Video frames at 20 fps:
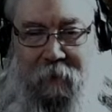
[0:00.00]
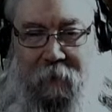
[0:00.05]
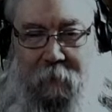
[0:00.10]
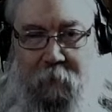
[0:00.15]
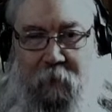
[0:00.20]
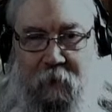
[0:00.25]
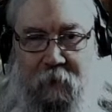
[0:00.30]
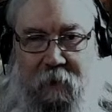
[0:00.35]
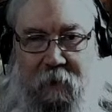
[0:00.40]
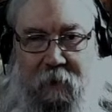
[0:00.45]
Hey,
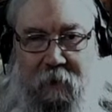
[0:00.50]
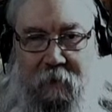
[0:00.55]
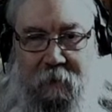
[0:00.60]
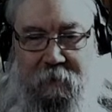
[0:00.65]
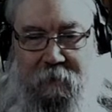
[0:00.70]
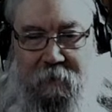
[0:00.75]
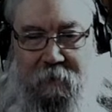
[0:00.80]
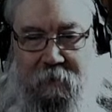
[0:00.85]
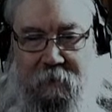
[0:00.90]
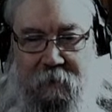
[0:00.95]
buddy.
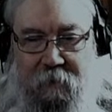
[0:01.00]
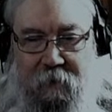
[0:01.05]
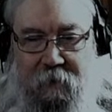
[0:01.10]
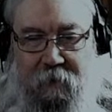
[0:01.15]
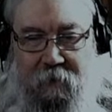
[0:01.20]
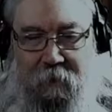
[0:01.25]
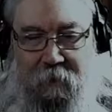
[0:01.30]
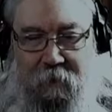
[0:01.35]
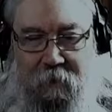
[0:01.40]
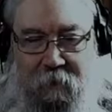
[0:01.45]

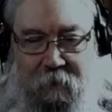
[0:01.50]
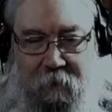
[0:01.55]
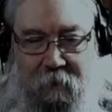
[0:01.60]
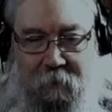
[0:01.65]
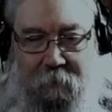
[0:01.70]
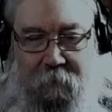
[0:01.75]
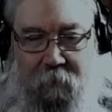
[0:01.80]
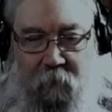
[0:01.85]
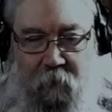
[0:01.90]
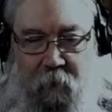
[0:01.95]

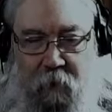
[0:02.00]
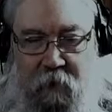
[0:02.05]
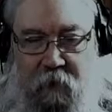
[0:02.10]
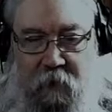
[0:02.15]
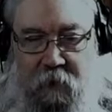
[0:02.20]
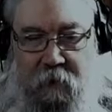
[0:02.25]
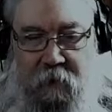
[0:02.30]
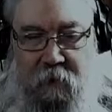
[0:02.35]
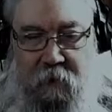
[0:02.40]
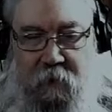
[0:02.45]

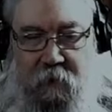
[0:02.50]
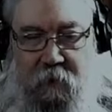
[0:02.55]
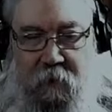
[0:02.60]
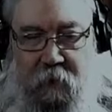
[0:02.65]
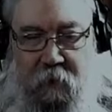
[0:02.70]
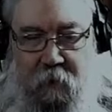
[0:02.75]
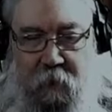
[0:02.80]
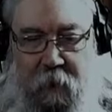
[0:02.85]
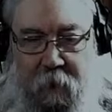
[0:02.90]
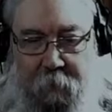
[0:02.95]
What you gonna do?
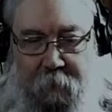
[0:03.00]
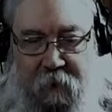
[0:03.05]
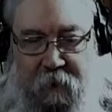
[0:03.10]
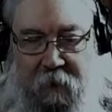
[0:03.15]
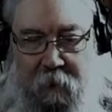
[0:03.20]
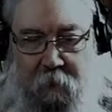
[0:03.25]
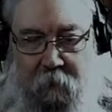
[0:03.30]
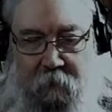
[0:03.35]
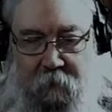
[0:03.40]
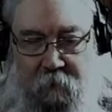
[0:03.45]
Are you hopping
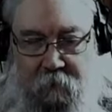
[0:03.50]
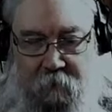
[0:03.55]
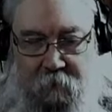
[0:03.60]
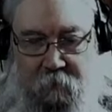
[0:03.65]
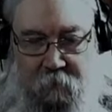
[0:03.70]
down?